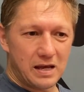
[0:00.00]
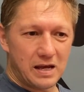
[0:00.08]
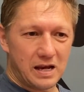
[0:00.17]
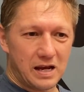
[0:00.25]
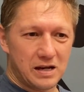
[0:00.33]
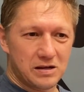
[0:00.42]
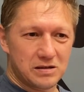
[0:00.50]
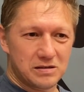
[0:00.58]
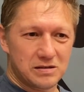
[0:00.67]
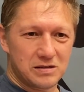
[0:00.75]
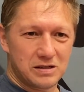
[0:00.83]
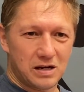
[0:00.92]
And,
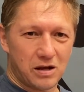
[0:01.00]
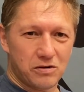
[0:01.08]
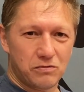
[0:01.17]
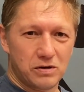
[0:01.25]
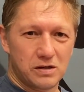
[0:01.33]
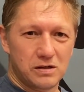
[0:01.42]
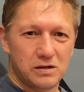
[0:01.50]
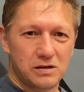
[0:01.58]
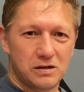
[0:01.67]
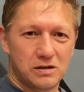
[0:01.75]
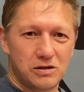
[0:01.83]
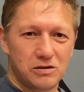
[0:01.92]
you know,
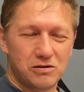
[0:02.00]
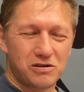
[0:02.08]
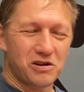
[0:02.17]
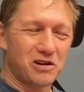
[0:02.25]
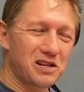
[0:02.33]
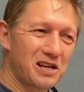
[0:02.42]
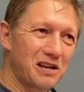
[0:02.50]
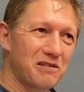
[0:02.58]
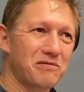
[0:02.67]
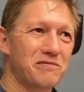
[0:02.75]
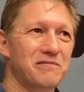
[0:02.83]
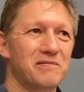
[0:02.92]
when you kind of have
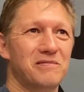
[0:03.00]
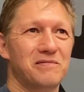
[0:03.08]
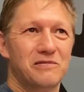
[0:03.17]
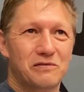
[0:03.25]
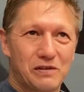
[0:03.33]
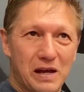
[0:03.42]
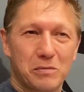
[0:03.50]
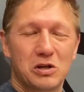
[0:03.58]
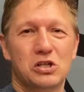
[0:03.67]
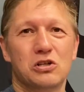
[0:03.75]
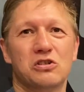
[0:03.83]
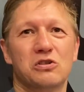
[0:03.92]
family
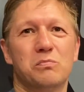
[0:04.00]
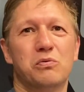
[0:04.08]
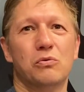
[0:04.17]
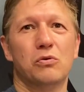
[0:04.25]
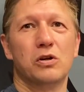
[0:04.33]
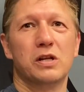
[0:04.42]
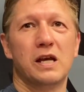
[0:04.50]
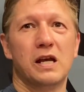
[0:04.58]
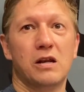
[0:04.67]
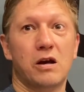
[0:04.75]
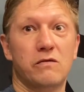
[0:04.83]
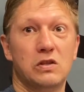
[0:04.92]
to support,
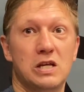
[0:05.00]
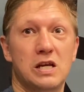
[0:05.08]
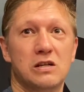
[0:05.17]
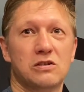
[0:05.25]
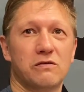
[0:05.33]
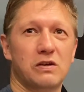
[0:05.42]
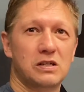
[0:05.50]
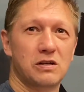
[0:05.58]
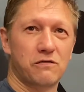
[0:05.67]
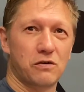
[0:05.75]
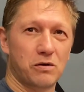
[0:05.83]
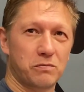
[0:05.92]
and over the years I've had
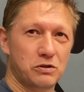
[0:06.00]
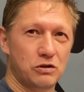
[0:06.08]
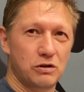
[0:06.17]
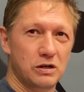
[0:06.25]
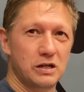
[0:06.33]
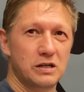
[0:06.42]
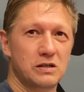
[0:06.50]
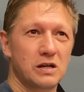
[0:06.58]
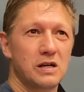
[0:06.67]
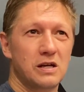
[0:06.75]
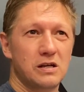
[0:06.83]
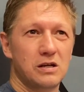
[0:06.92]
different opportunities,
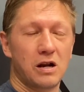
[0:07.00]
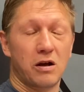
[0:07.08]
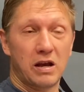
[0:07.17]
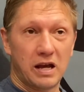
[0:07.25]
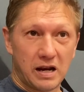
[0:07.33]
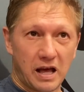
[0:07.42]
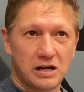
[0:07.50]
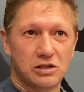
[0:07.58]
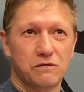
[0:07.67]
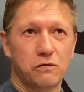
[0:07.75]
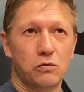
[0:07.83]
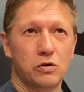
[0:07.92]
you know, at age
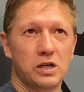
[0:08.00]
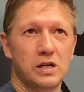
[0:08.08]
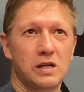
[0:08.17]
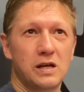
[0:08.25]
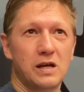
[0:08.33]
40,